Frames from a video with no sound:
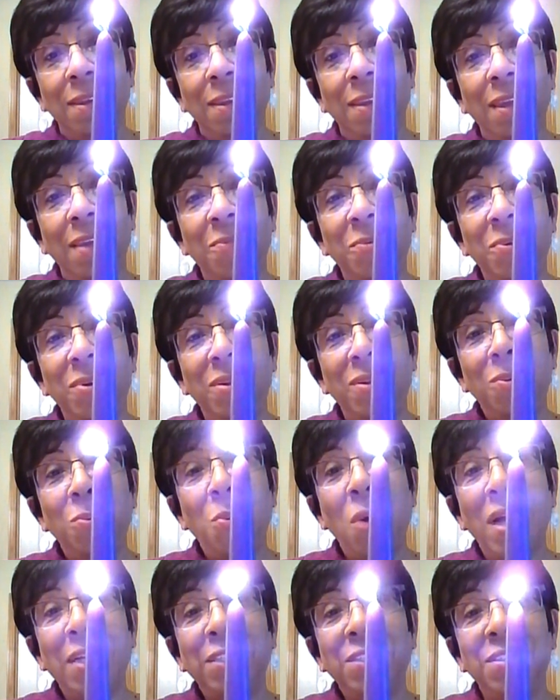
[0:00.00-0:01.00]
And we'll
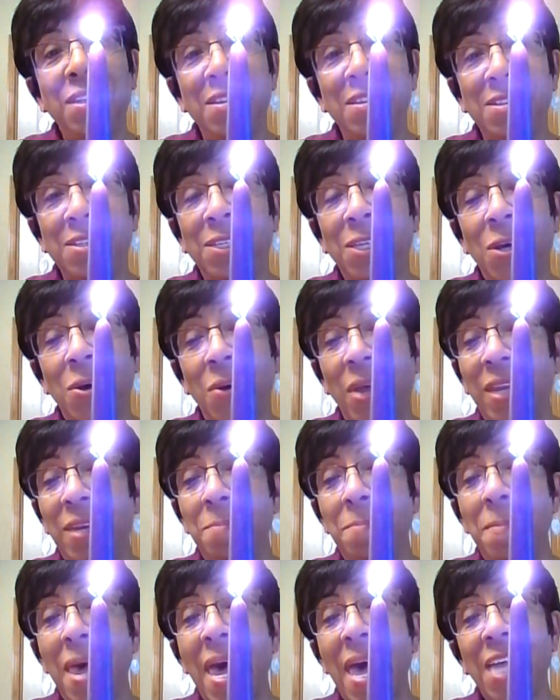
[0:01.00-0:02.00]
watch this glow and
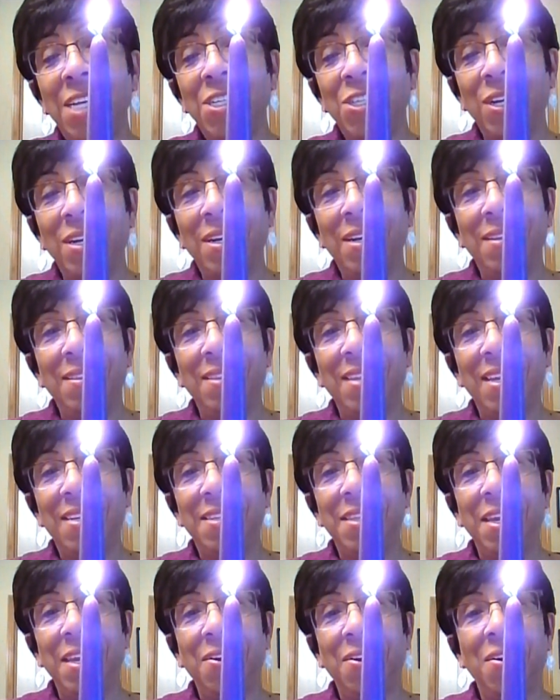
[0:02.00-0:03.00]
imagine
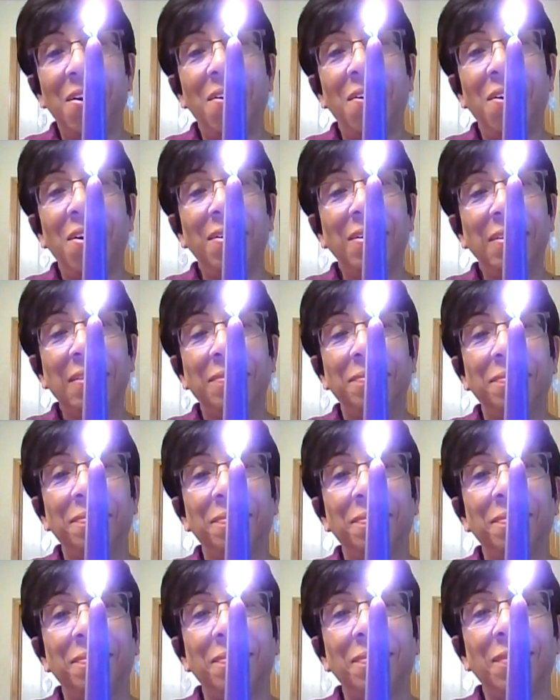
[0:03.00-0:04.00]
that there are
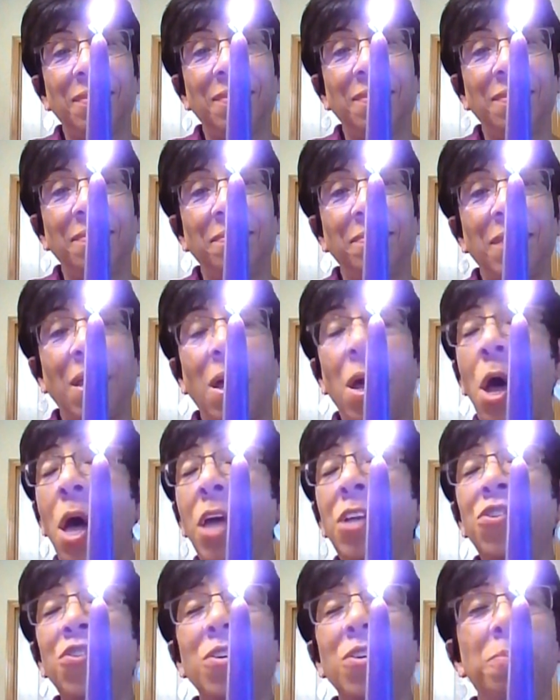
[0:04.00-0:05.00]

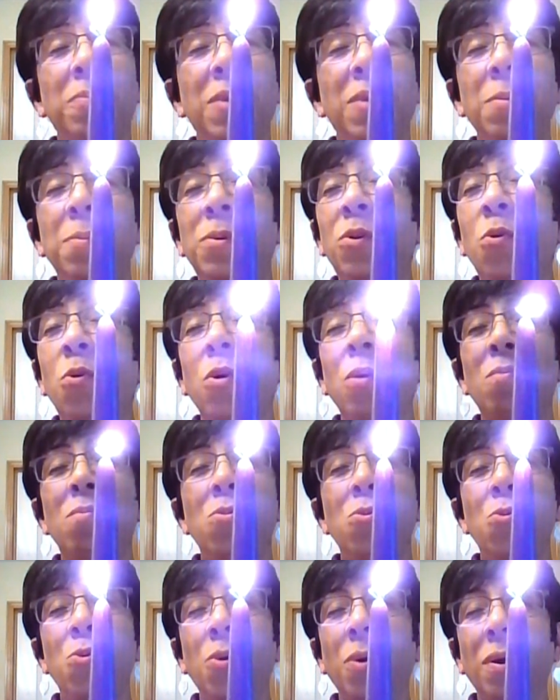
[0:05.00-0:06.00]
100 people or
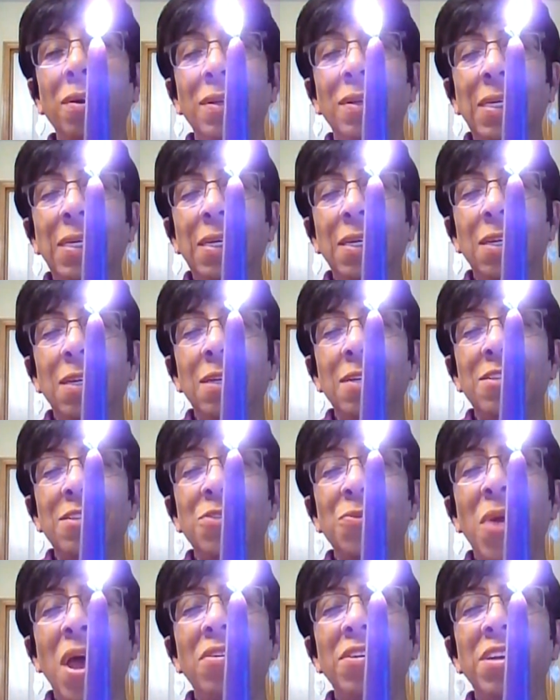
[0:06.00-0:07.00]
more
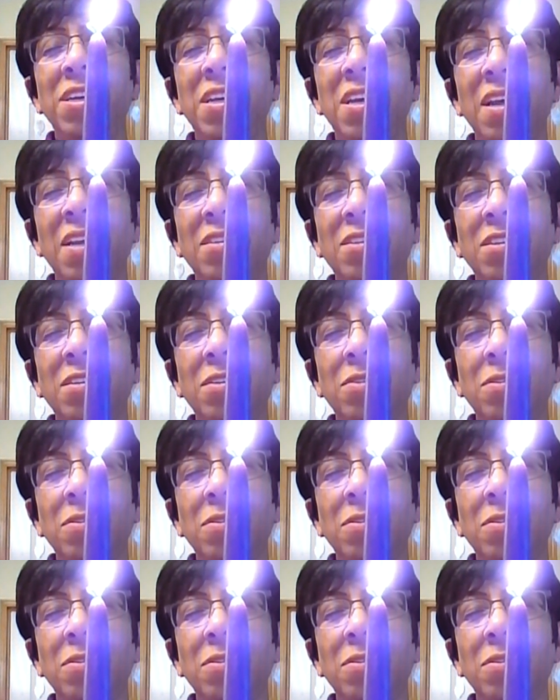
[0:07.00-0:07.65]
surrounding us,